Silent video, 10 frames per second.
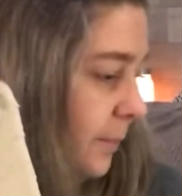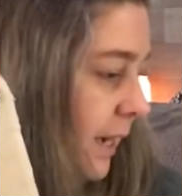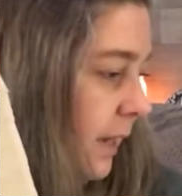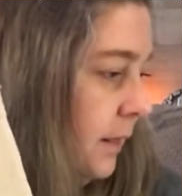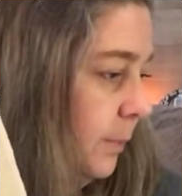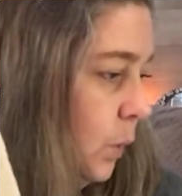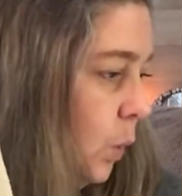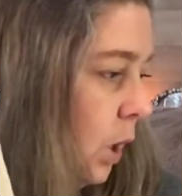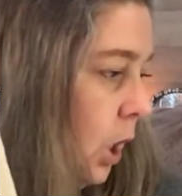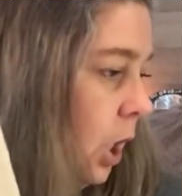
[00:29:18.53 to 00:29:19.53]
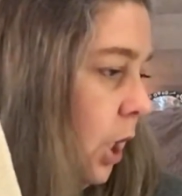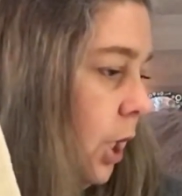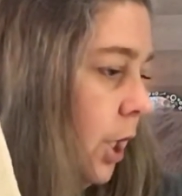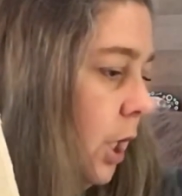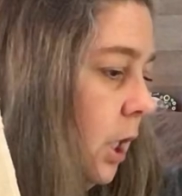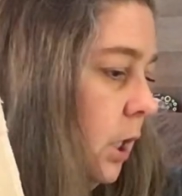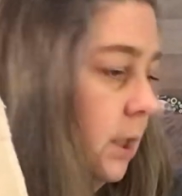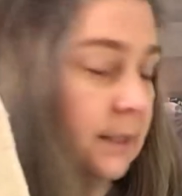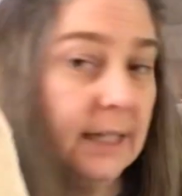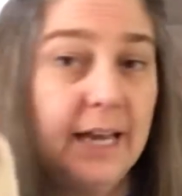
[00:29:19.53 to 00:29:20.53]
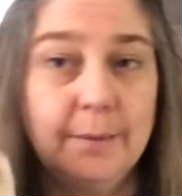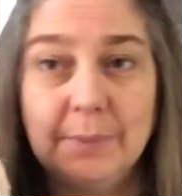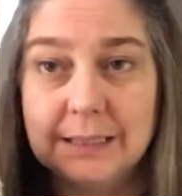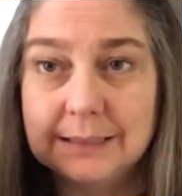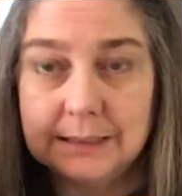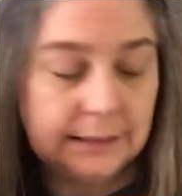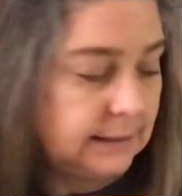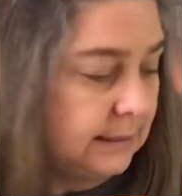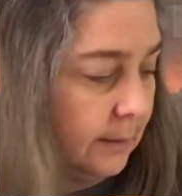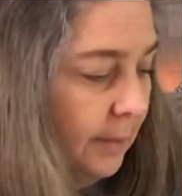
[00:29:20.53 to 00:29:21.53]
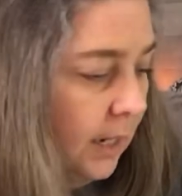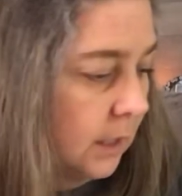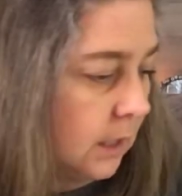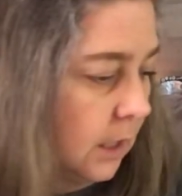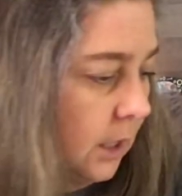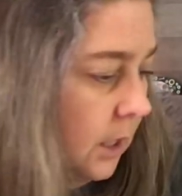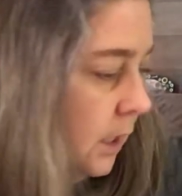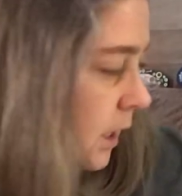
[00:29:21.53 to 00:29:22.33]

behind the board because I have my Scentsy back there